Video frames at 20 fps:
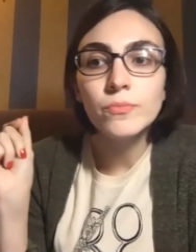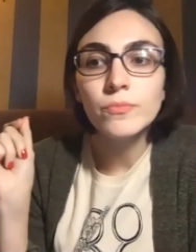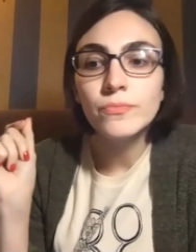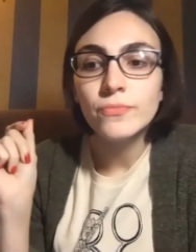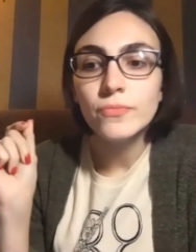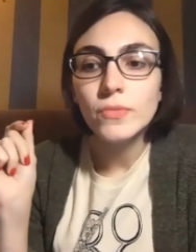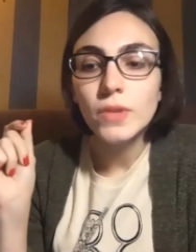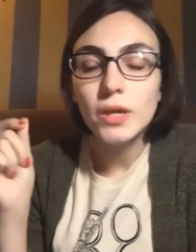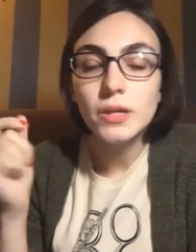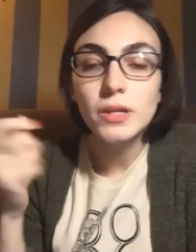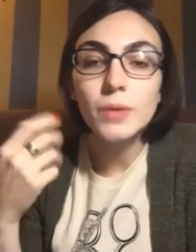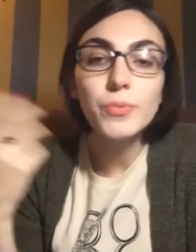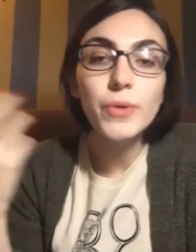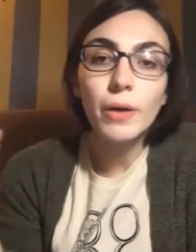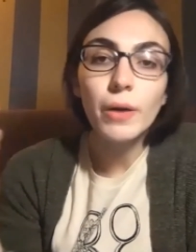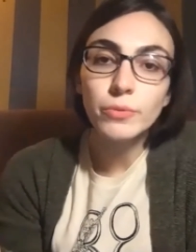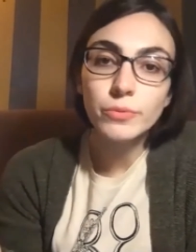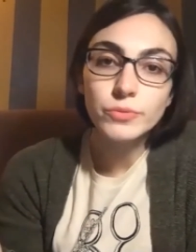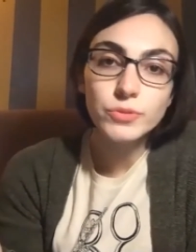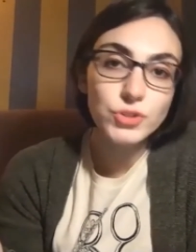And that
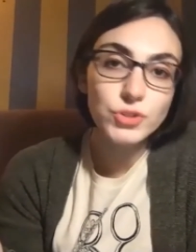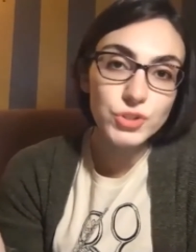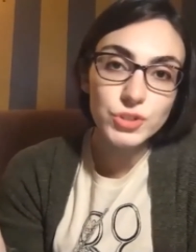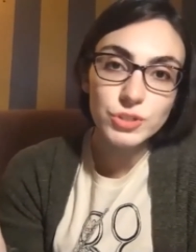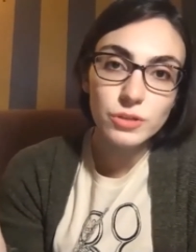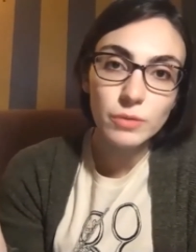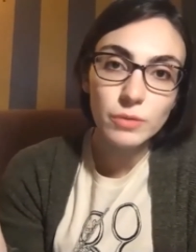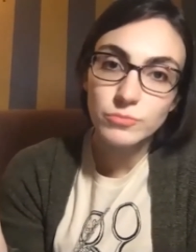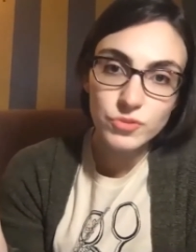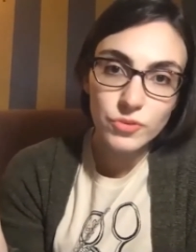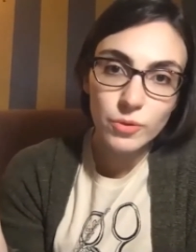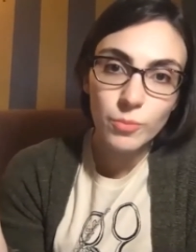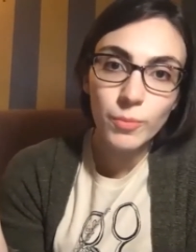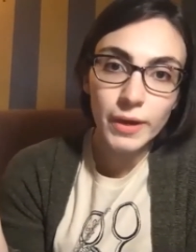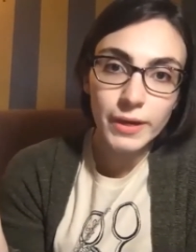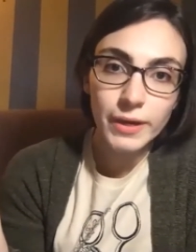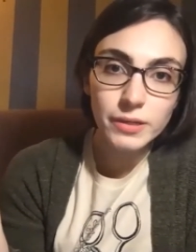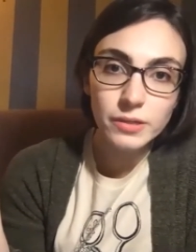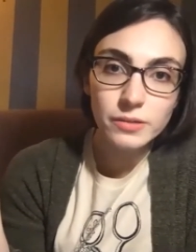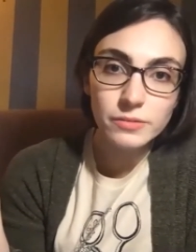probably just comes from
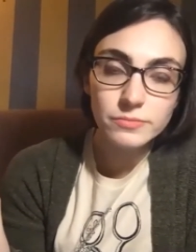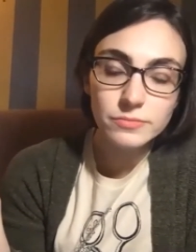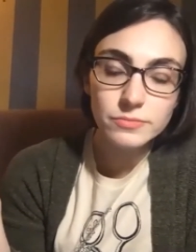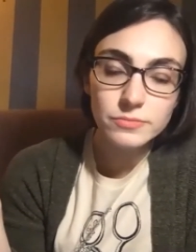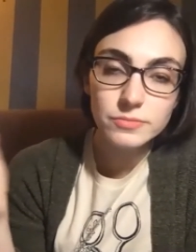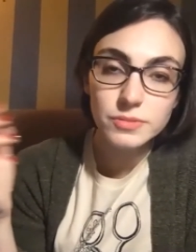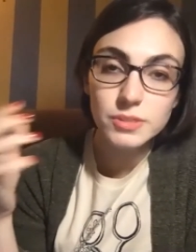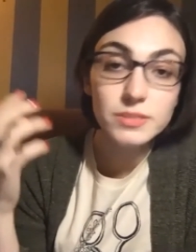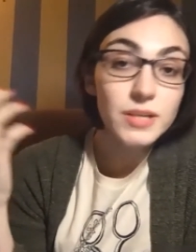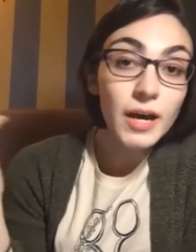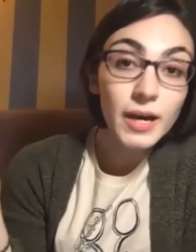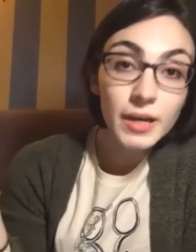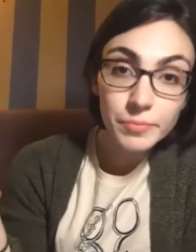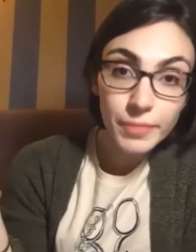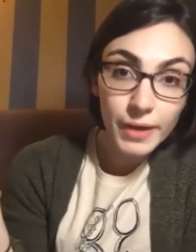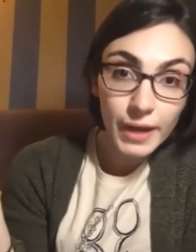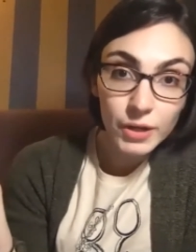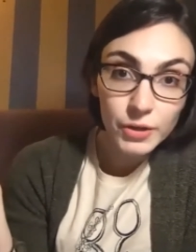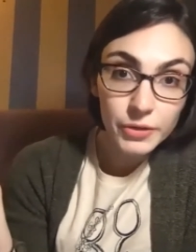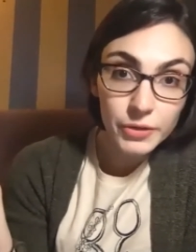my design
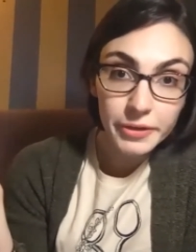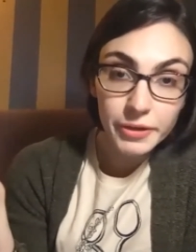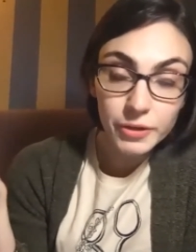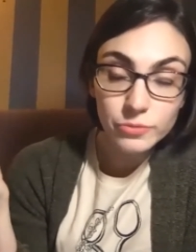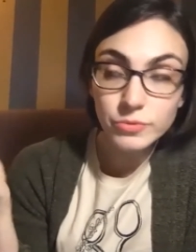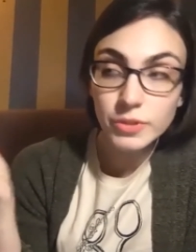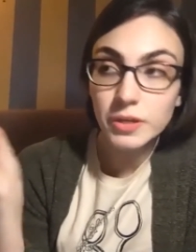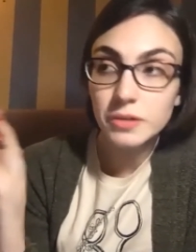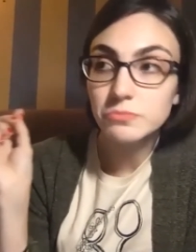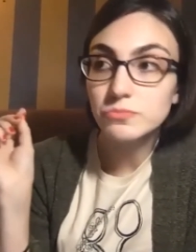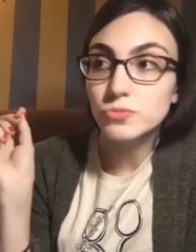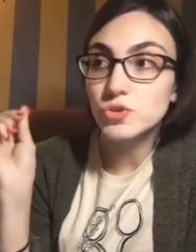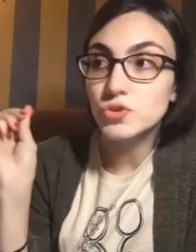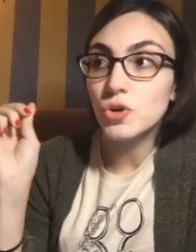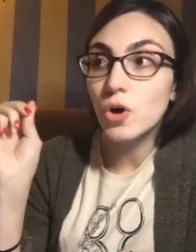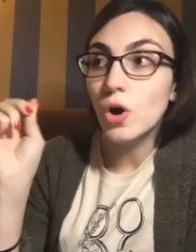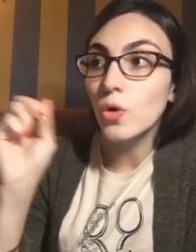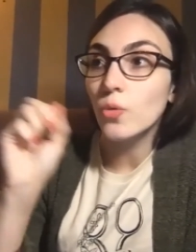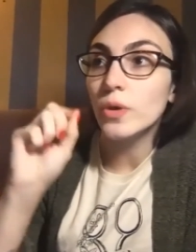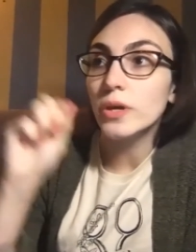background, that I'm just
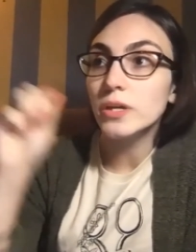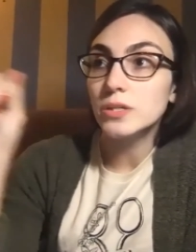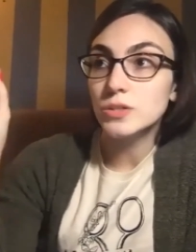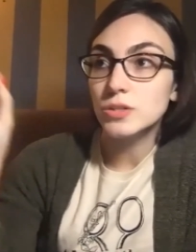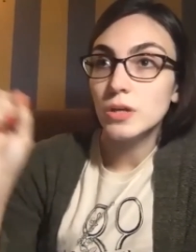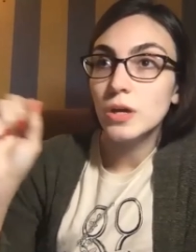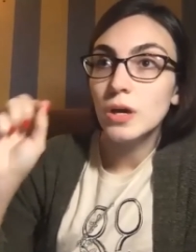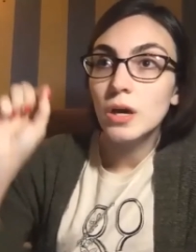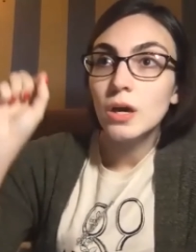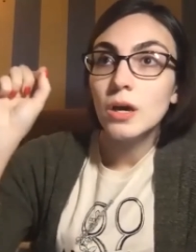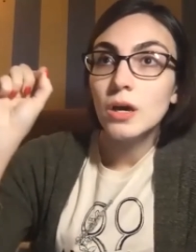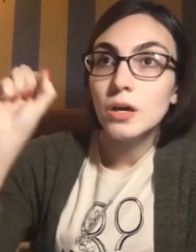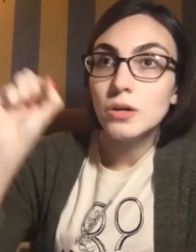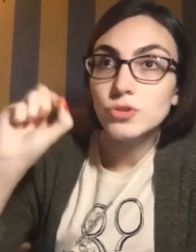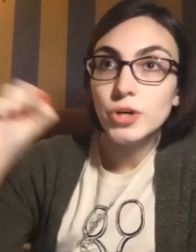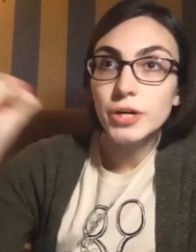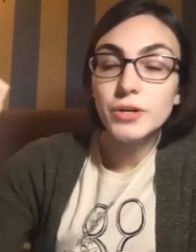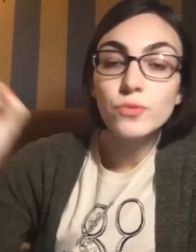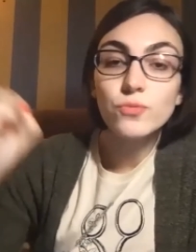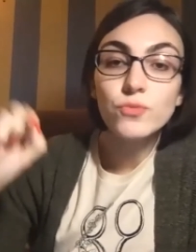always
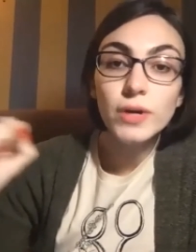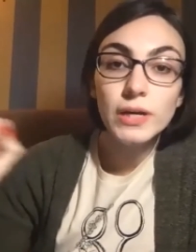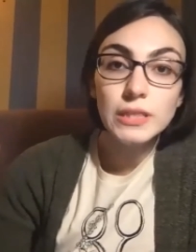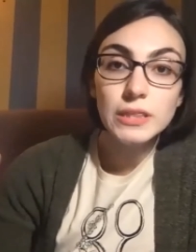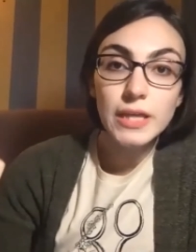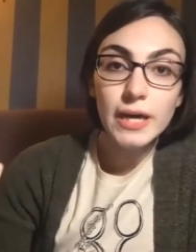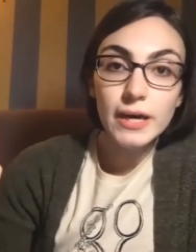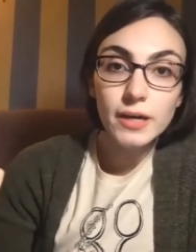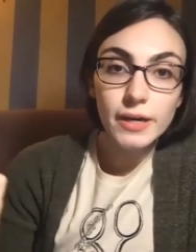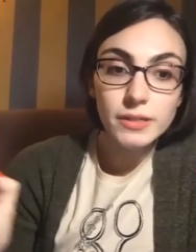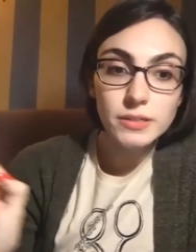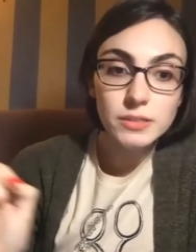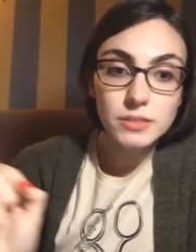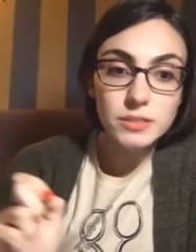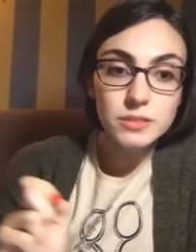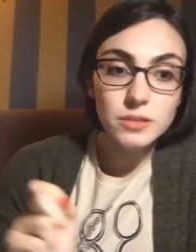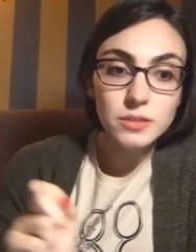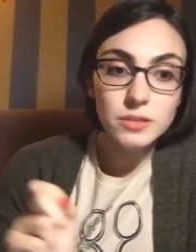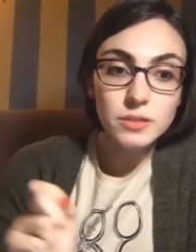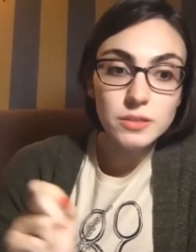trying to write that kind of
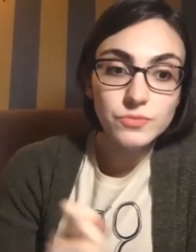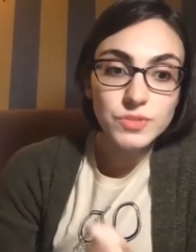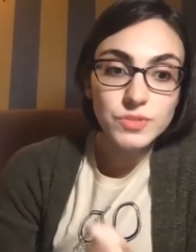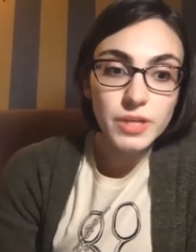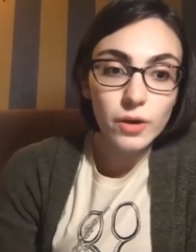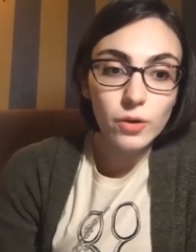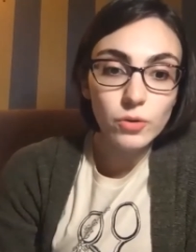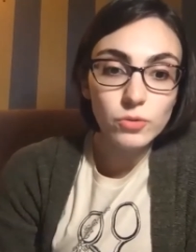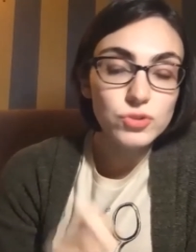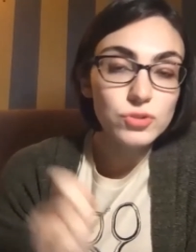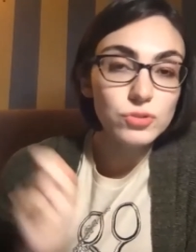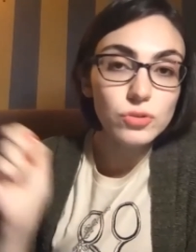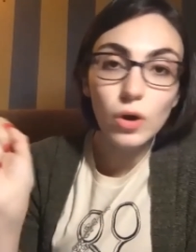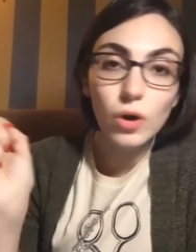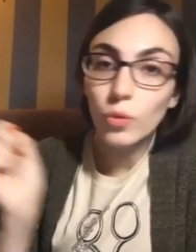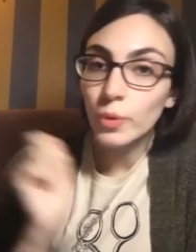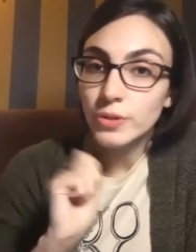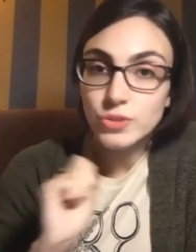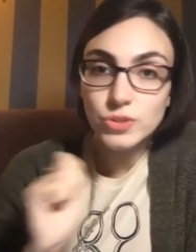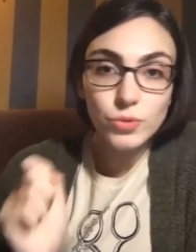stuff down,
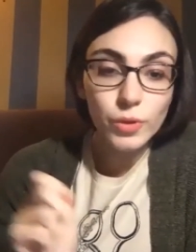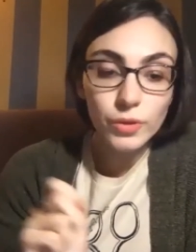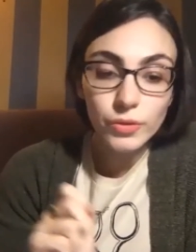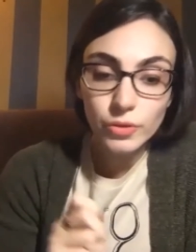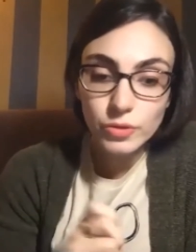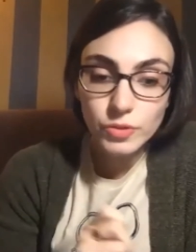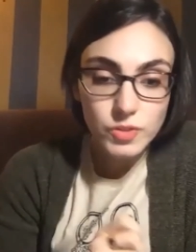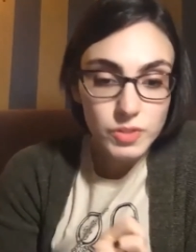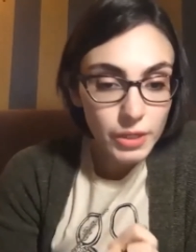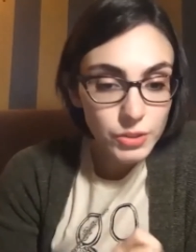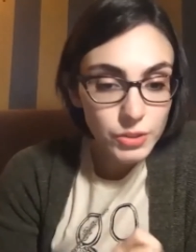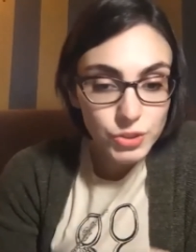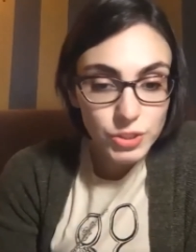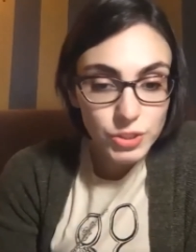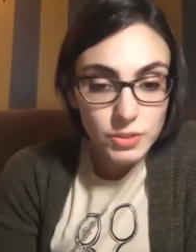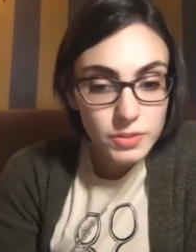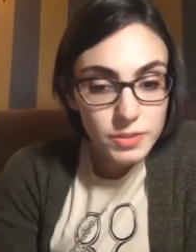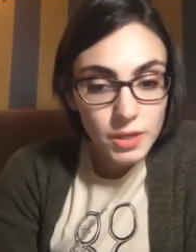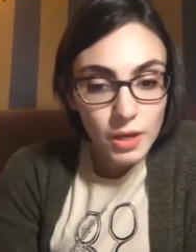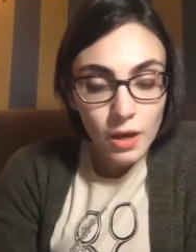always doing little sketches.